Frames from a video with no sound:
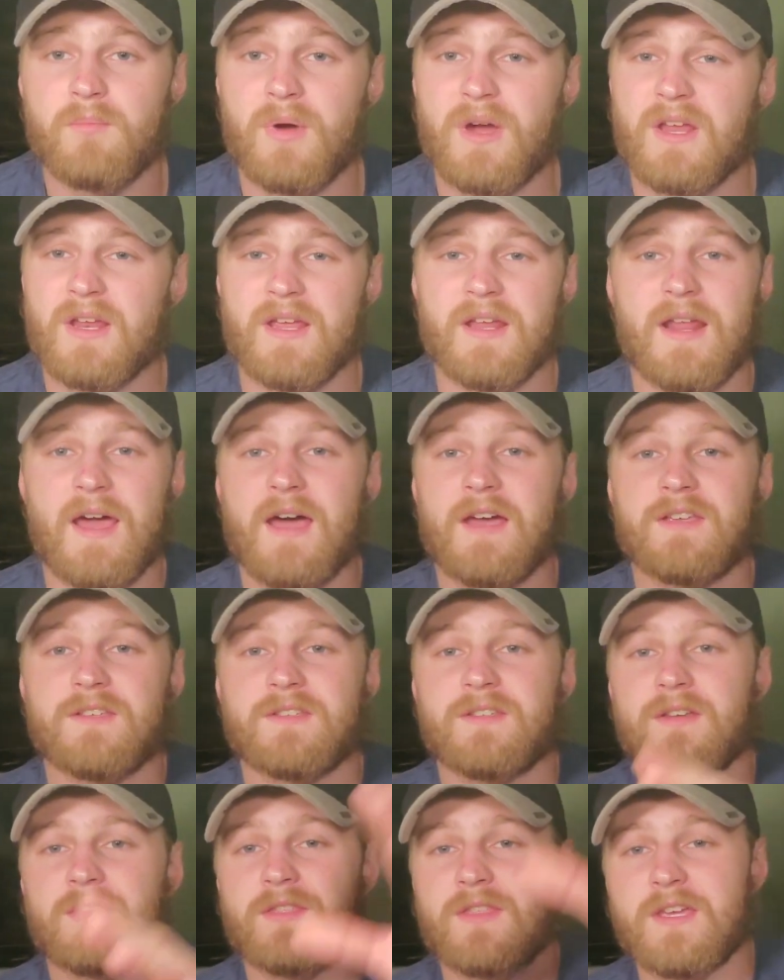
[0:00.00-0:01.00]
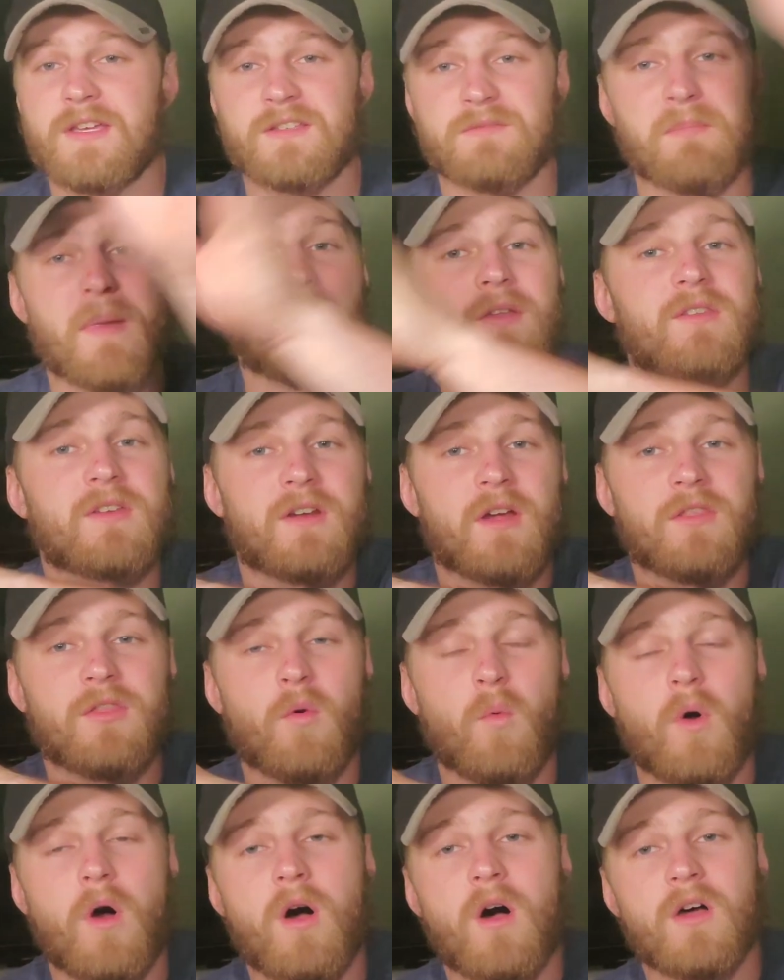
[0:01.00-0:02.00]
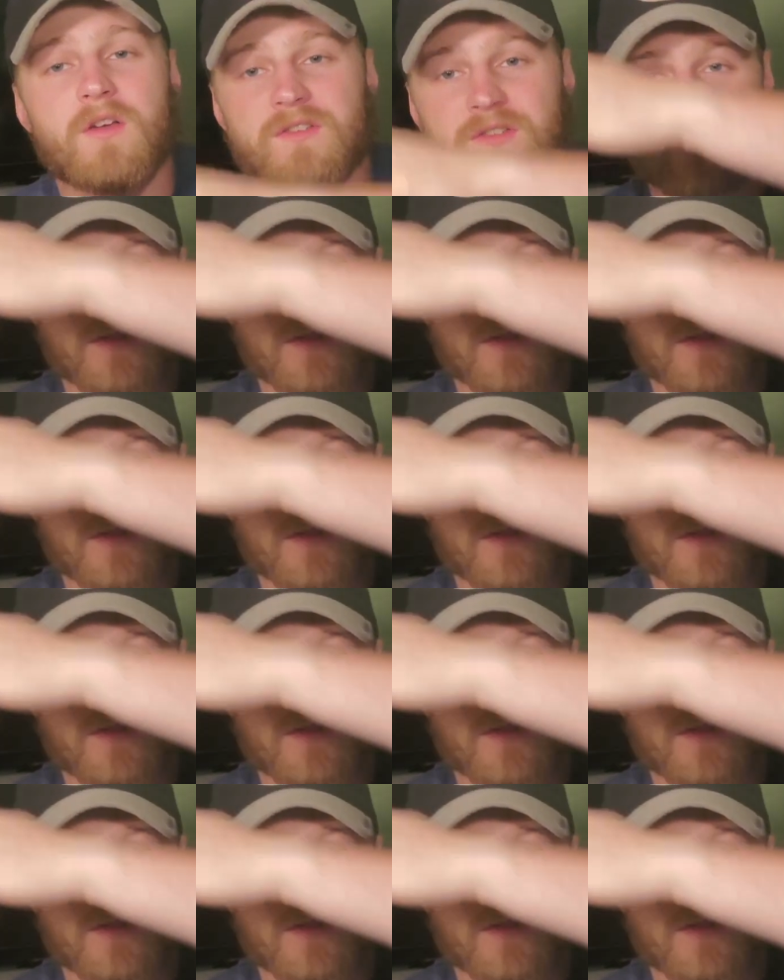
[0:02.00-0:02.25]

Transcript: But it has things mounted on the walls.